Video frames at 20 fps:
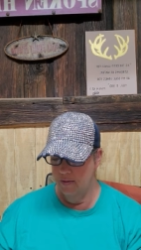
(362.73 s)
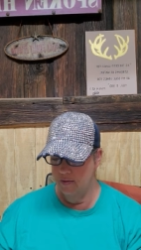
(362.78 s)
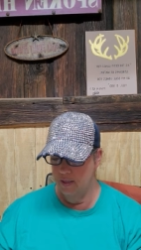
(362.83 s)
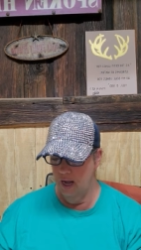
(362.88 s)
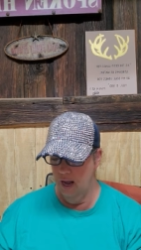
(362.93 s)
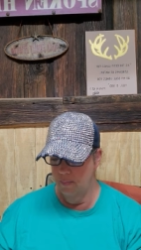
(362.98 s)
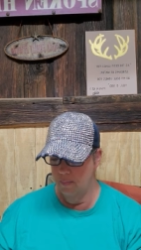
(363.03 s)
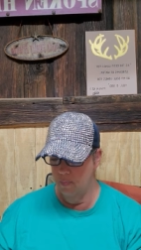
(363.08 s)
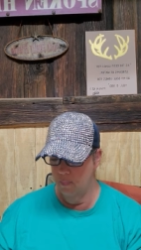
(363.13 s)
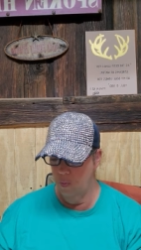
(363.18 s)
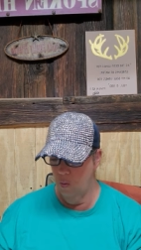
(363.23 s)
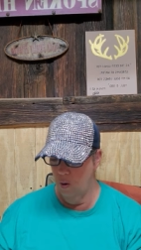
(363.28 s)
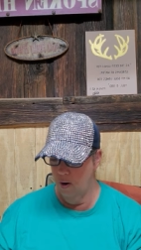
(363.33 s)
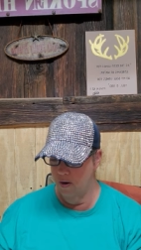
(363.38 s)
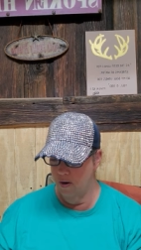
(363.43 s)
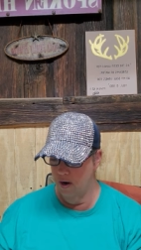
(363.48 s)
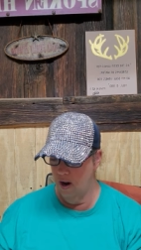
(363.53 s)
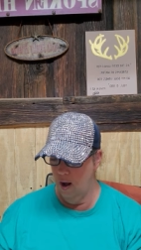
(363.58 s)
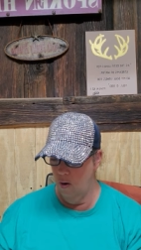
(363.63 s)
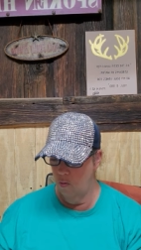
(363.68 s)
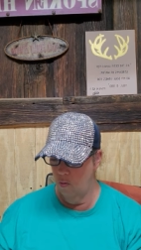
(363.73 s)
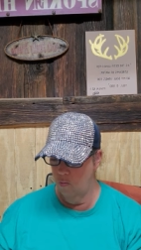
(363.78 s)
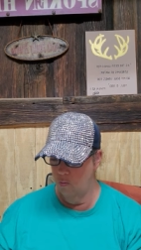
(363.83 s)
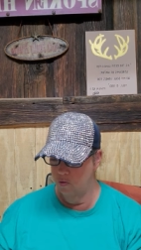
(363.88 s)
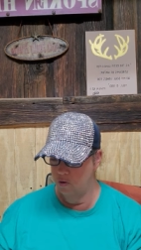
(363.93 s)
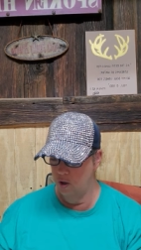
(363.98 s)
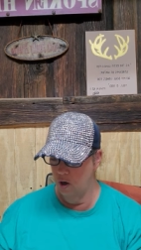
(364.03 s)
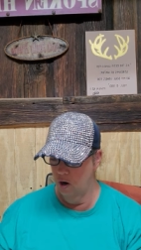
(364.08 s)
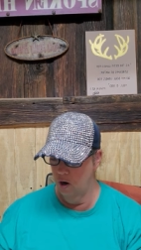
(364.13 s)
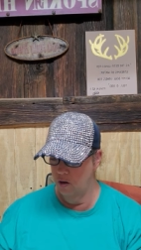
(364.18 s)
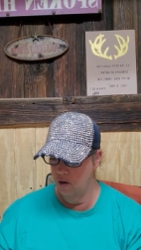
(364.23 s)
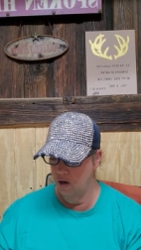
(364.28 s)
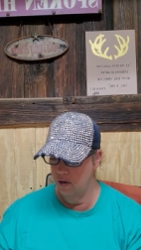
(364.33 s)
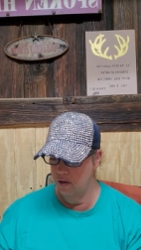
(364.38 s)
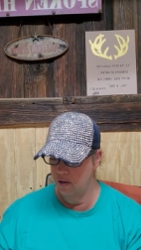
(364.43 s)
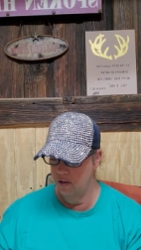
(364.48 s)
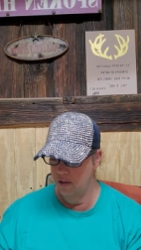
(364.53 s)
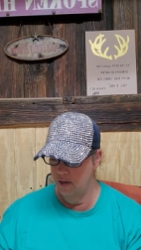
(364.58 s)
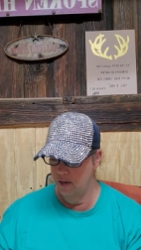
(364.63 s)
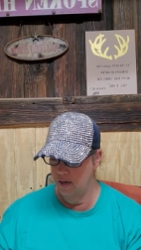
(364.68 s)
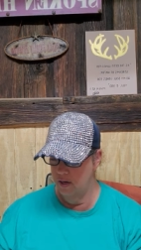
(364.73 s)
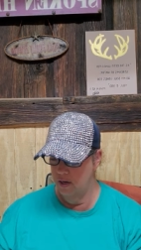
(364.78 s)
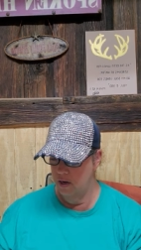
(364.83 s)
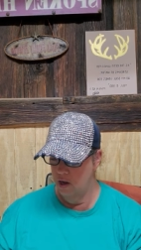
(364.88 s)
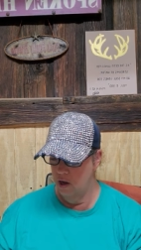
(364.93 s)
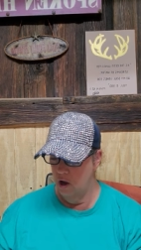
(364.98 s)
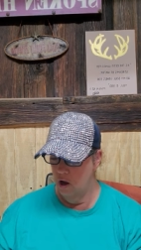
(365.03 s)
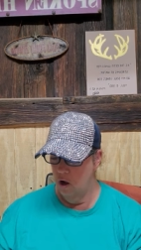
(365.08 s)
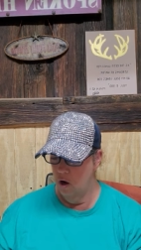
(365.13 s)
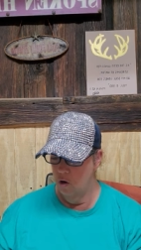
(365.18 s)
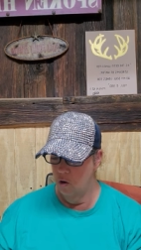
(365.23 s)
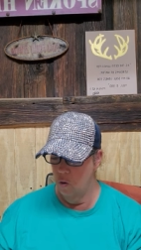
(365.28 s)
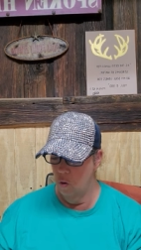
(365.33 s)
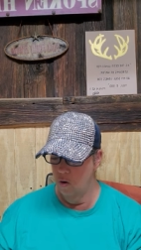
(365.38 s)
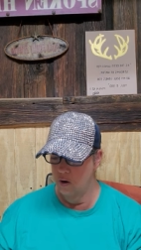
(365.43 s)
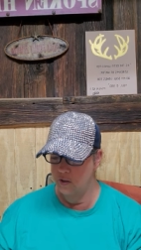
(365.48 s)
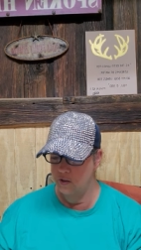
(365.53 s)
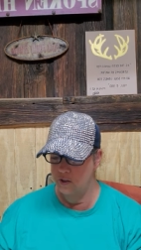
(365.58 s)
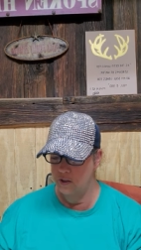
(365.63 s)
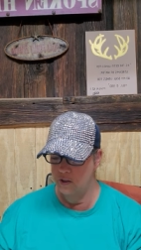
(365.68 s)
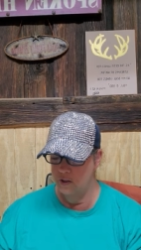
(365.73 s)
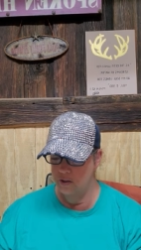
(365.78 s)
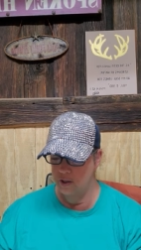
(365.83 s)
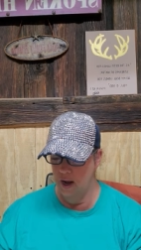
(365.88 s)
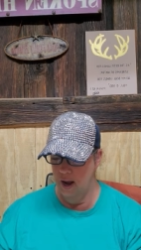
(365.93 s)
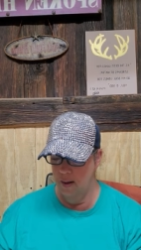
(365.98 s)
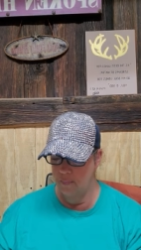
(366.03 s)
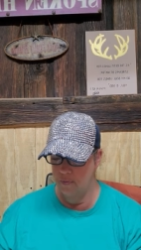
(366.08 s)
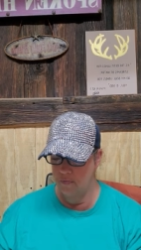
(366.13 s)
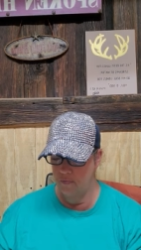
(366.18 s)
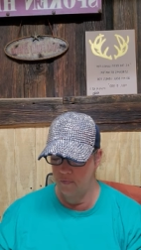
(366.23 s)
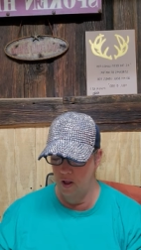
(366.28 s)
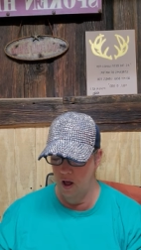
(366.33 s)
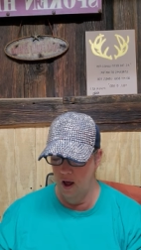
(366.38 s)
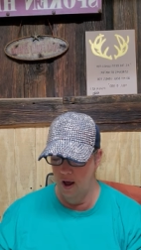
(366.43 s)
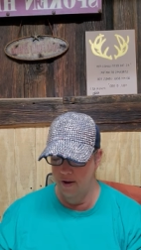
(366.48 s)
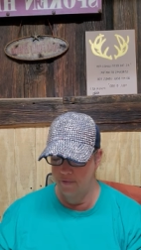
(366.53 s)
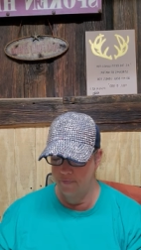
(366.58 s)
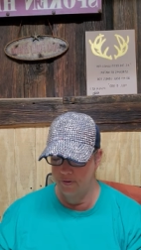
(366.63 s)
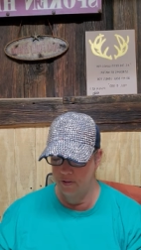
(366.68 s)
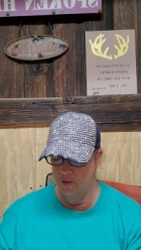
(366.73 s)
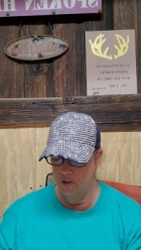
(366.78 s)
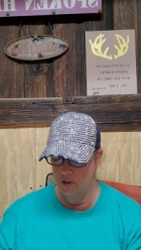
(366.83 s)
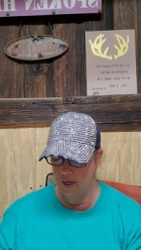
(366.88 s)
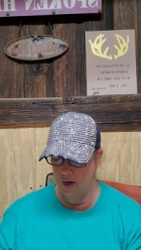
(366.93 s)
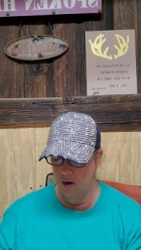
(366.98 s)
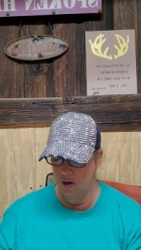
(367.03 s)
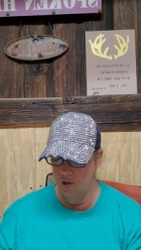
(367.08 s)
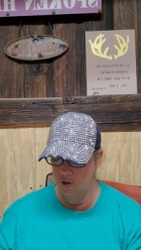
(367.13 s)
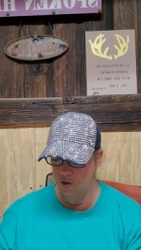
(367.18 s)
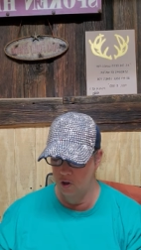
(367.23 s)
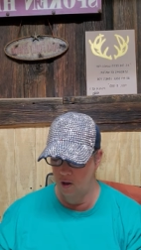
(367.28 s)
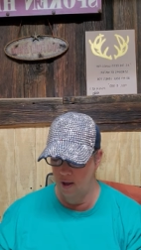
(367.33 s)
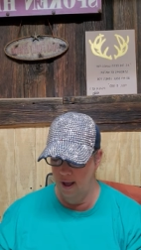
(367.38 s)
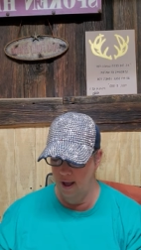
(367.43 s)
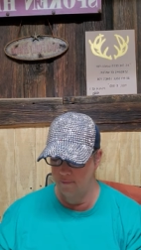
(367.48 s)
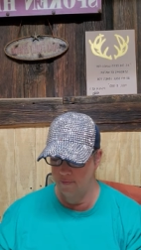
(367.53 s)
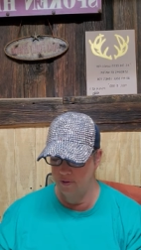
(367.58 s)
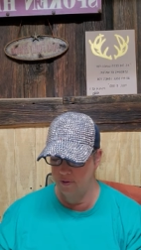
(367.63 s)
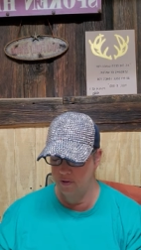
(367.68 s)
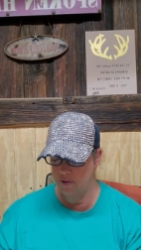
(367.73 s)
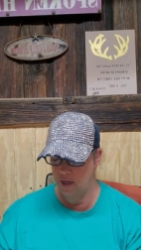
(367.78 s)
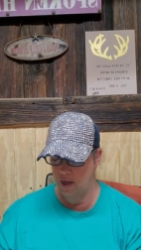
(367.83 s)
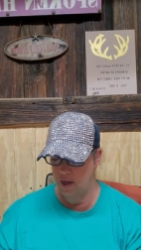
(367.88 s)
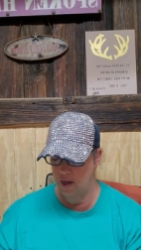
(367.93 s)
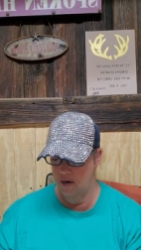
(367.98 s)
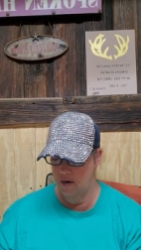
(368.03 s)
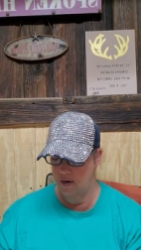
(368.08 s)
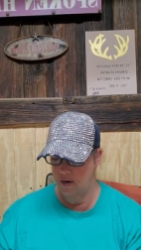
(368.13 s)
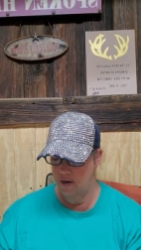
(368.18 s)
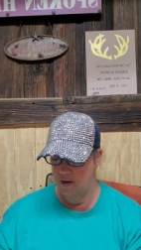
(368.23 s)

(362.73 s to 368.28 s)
the time appointed I will return unto thee, according to the time of life, and Sarah shall have a son.